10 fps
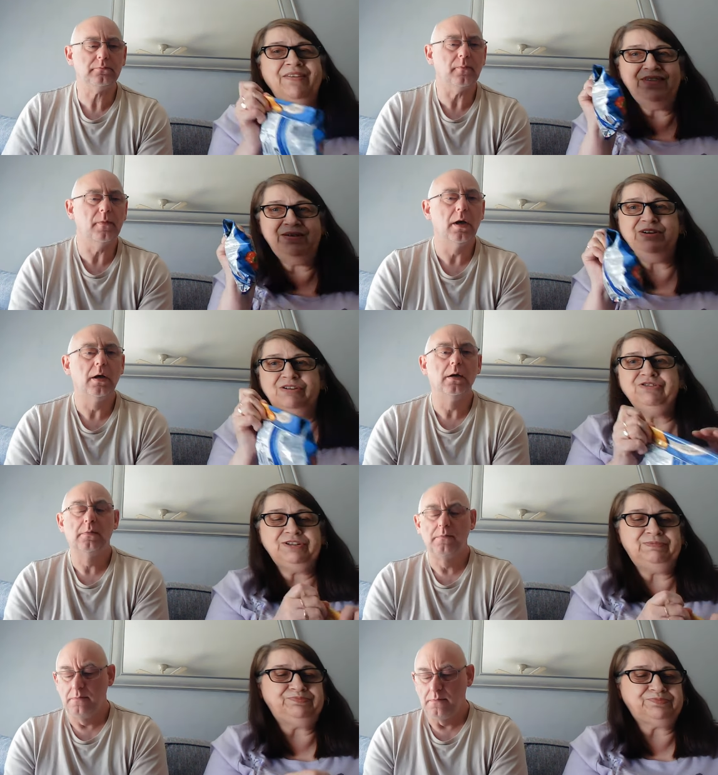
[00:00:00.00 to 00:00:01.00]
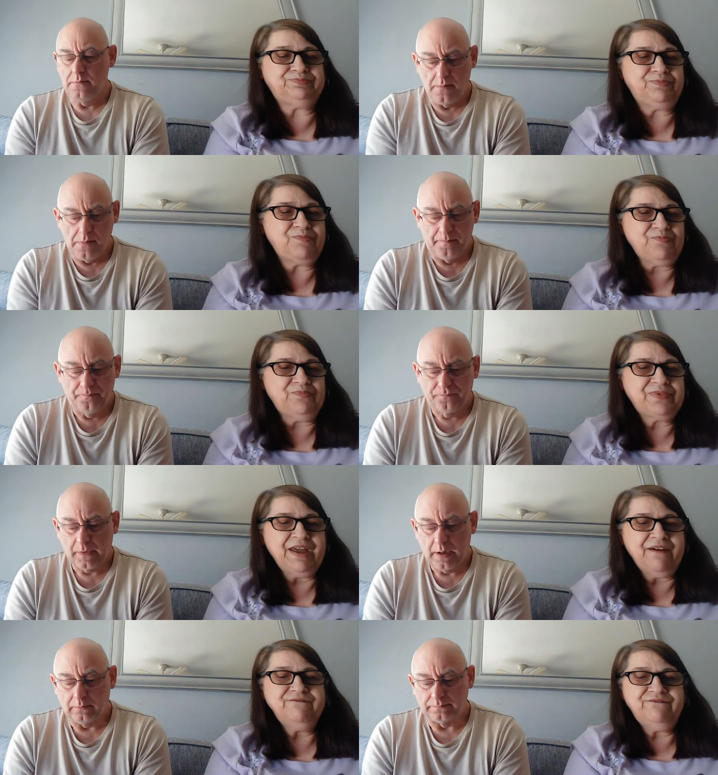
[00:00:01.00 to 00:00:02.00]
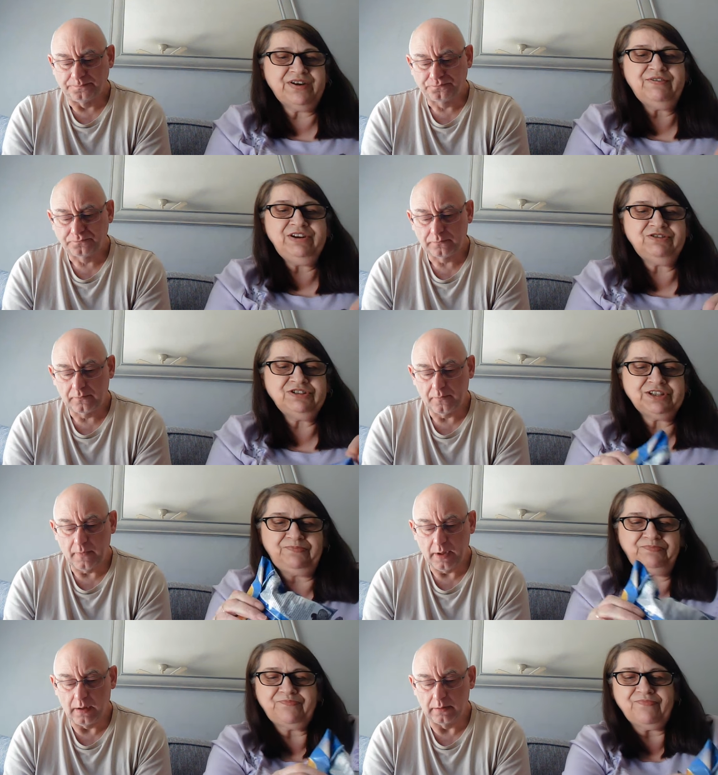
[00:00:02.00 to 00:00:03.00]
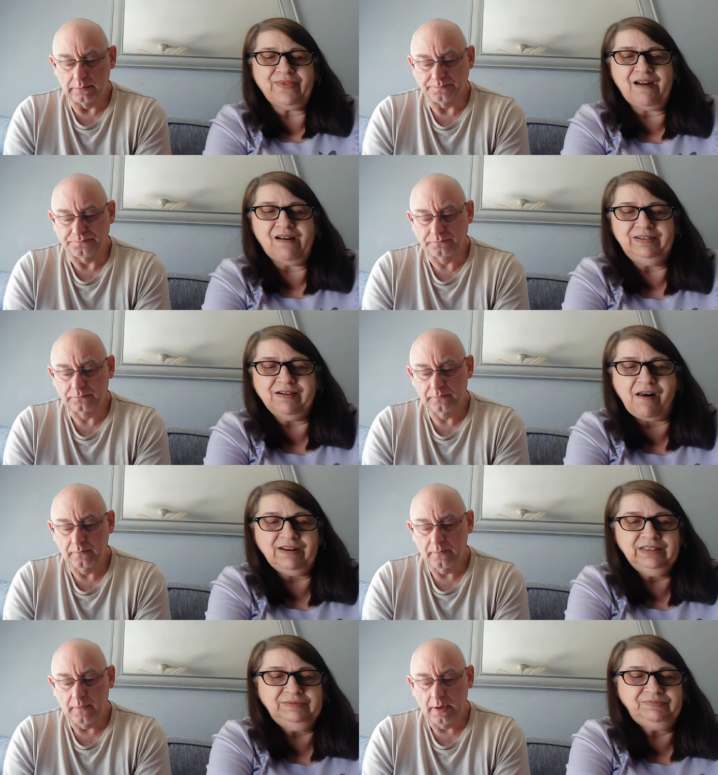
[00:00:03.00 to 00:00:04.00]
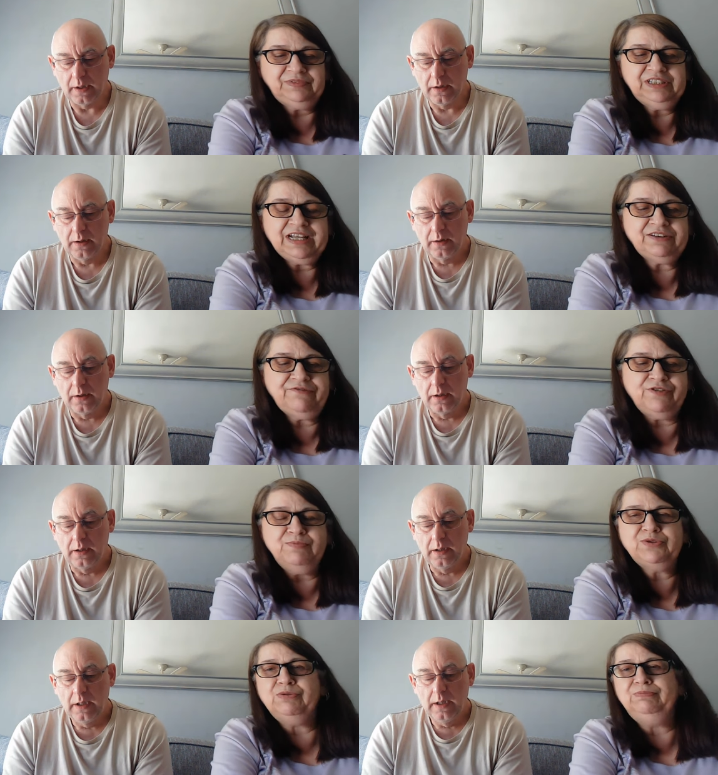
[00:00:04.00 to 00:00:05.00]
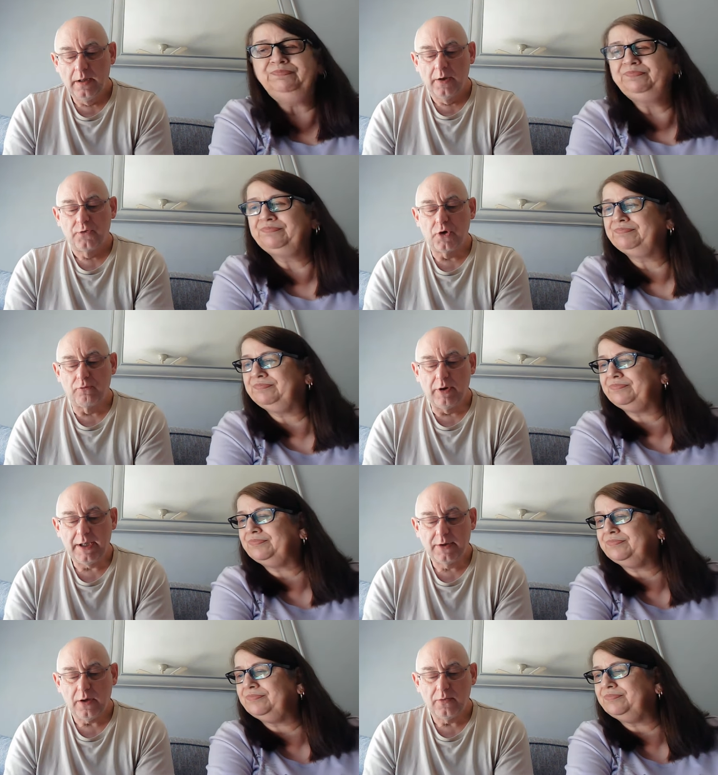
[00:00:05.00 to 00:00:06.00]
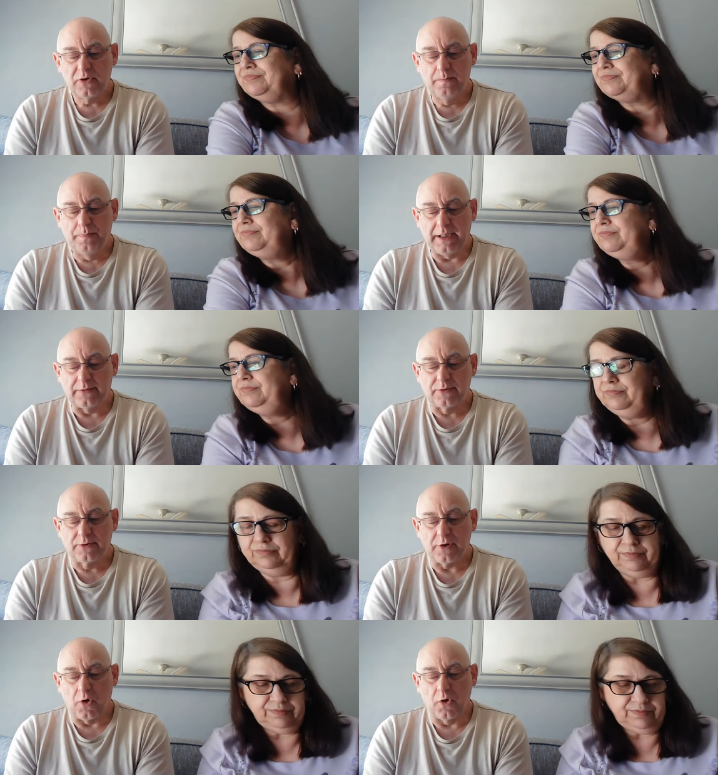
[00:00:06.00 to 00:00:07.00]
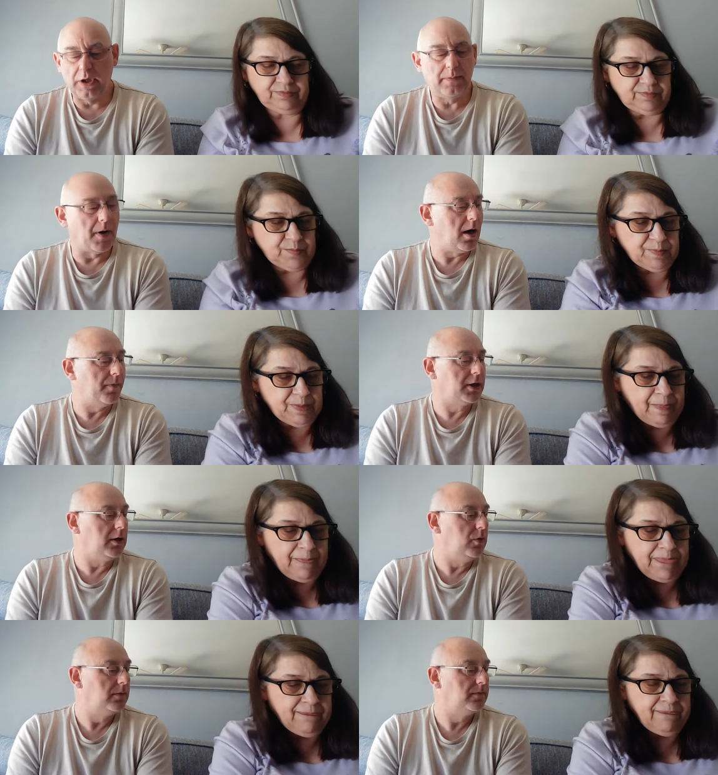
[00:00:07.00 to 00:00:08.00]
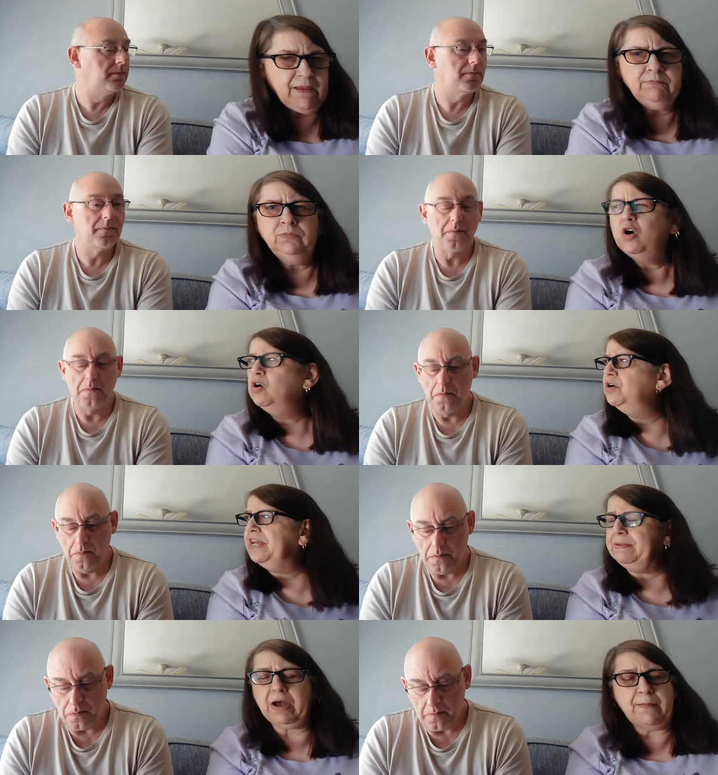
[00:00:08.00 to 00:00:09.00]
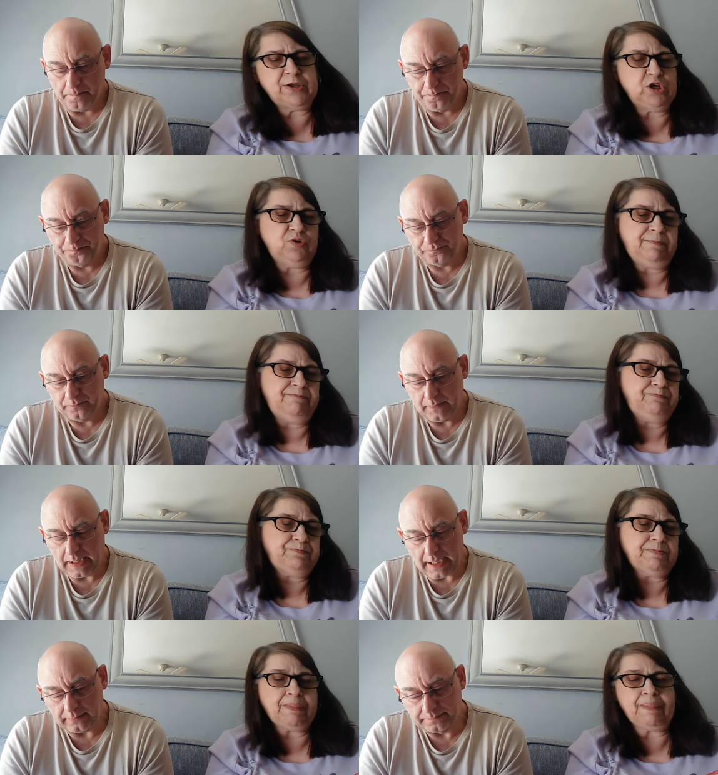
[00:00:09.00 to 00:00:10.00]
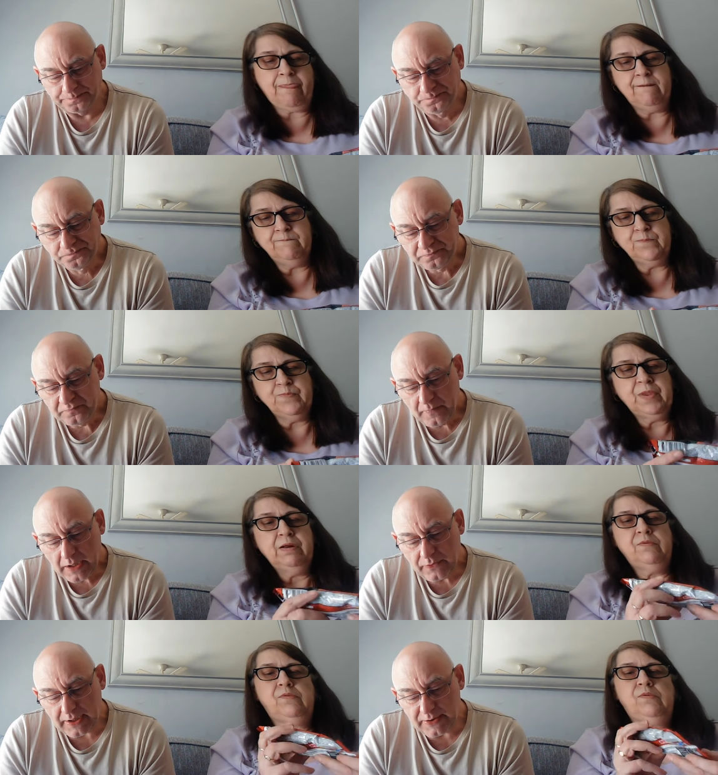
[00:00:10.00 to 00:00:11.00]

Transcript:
Speaker 1: they were nice. Very nice. That's a thumbs up.
Speaker 2: Doritos Bits Honey Barbecue.
Speaker 1: Honey Barbecue?
Speaker 2: Yeah. These